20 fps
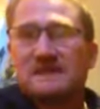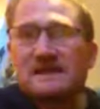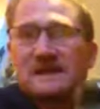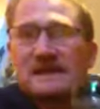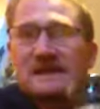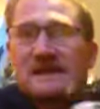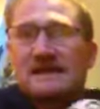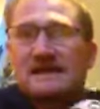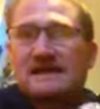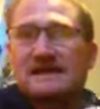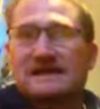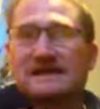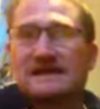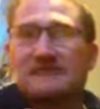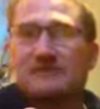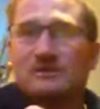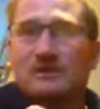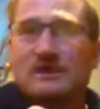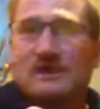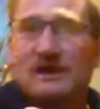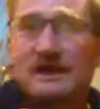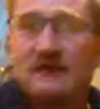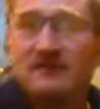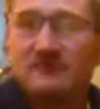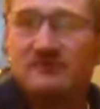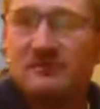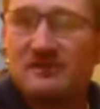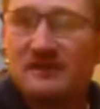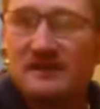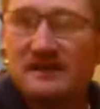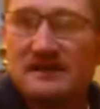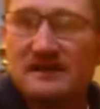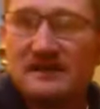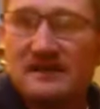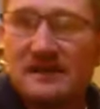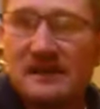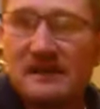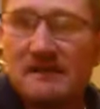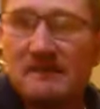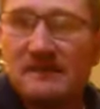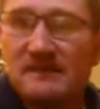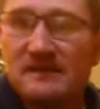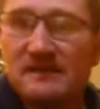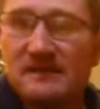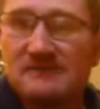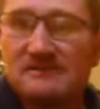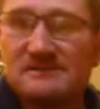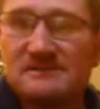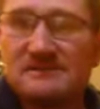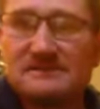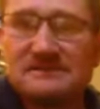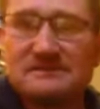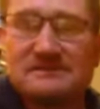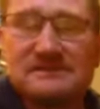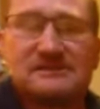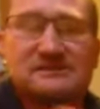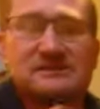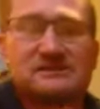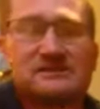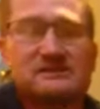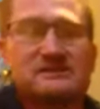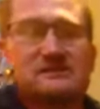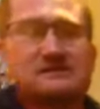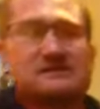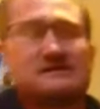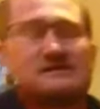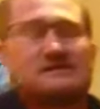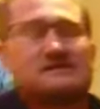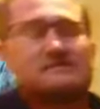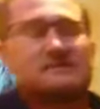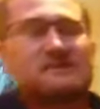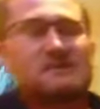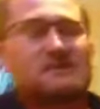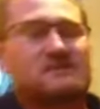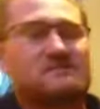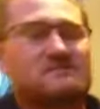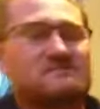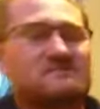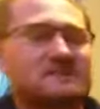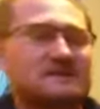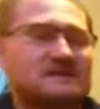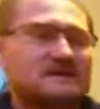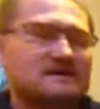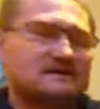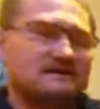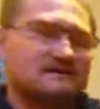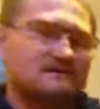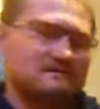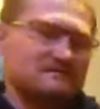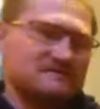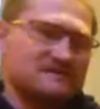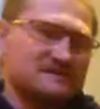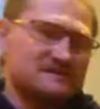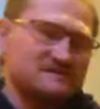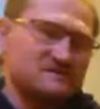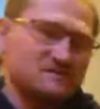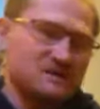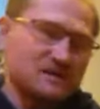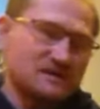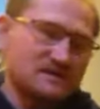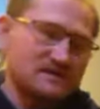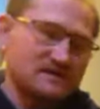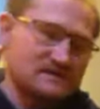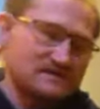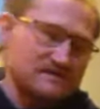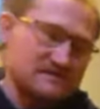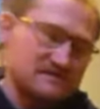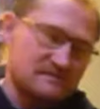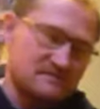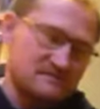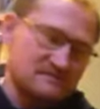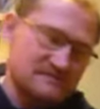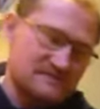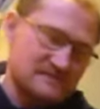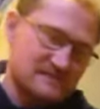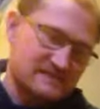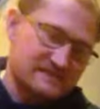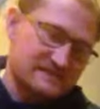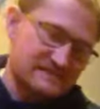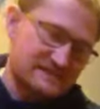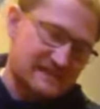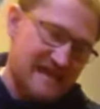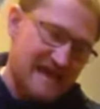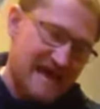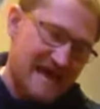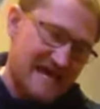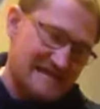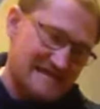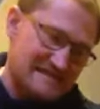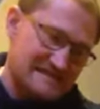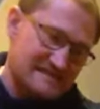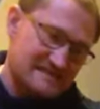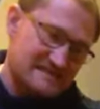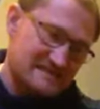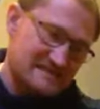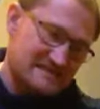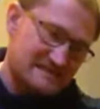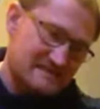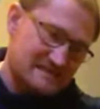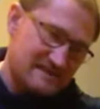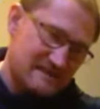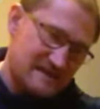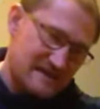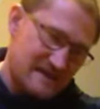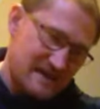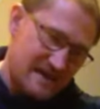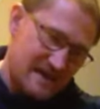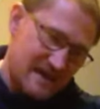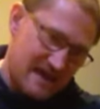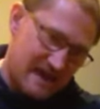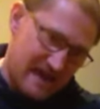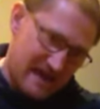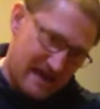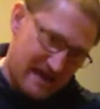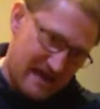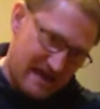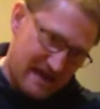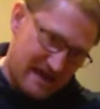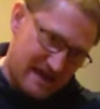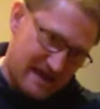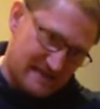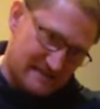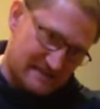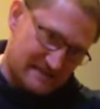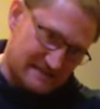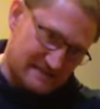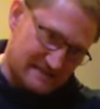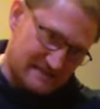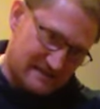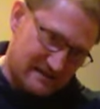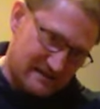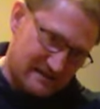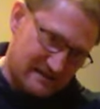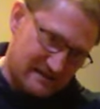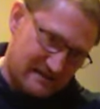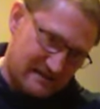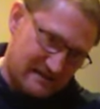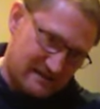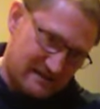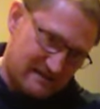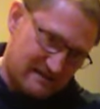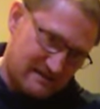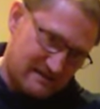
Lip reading: And again we have numbered limited edition at the bottom of this one. This is number 68, and that